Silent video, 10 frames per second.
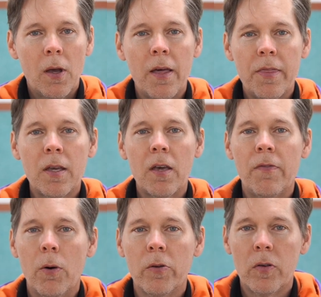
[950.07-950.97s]
I think if
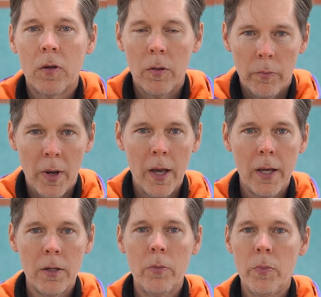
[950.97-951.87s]
I were to
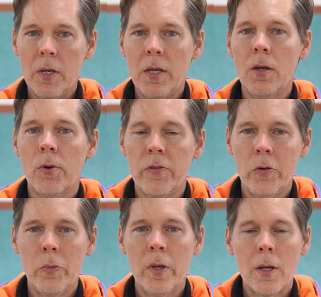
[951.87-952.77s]
combine peeking with
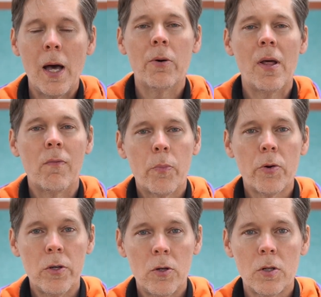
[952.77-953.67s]
zooming, I would have a
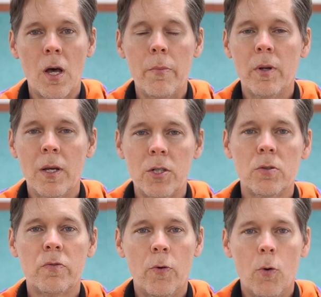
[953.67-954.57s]
pretty good
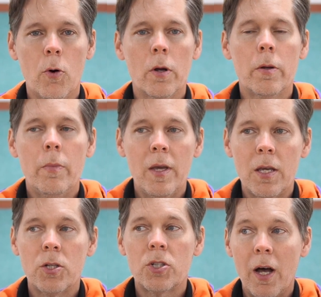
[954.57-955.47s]
combination for
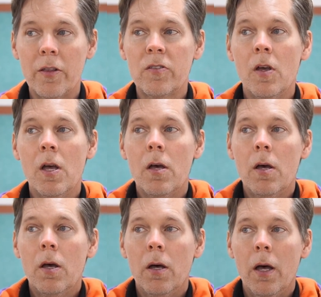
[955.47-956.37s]
making shots
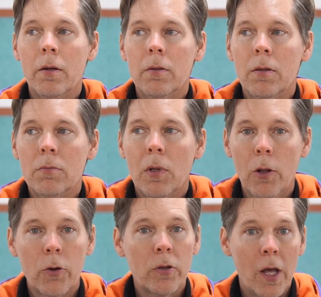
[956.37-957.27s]

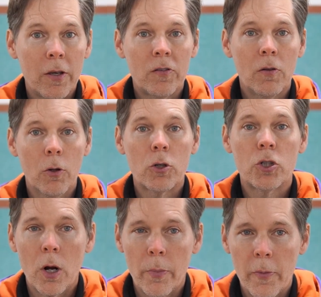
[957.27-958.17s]
look nice, look
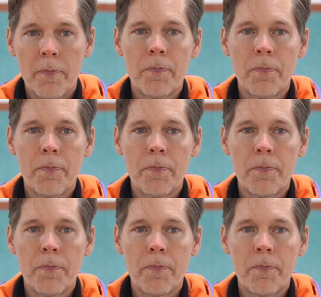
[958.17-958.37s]
sharp.